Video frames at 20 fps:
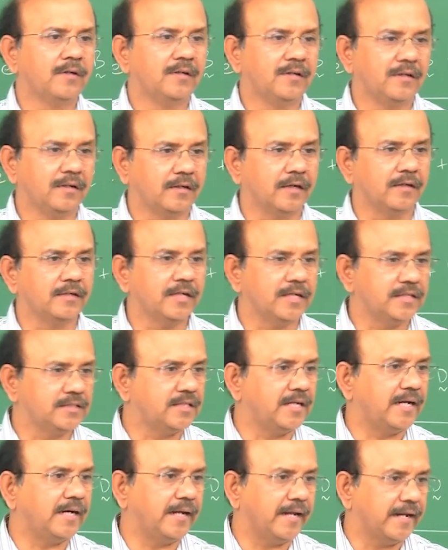recognized
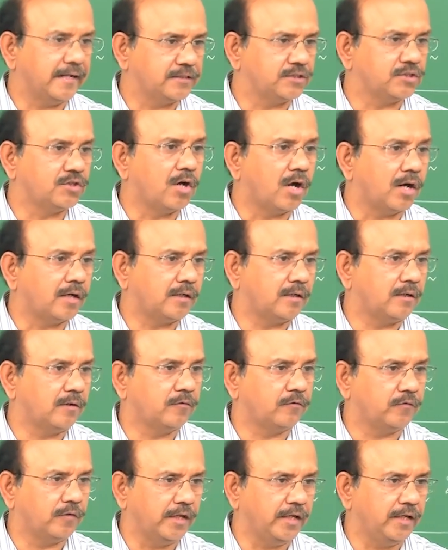that x dot
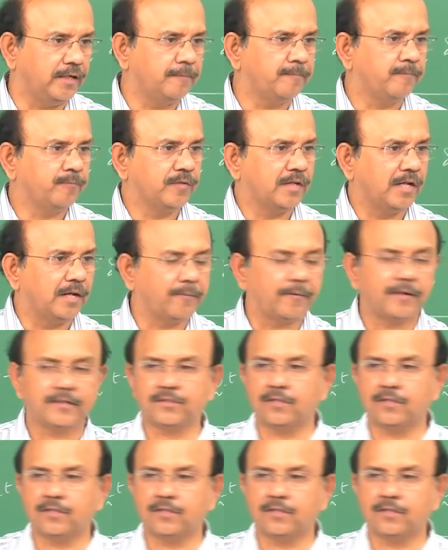of t, the Laplace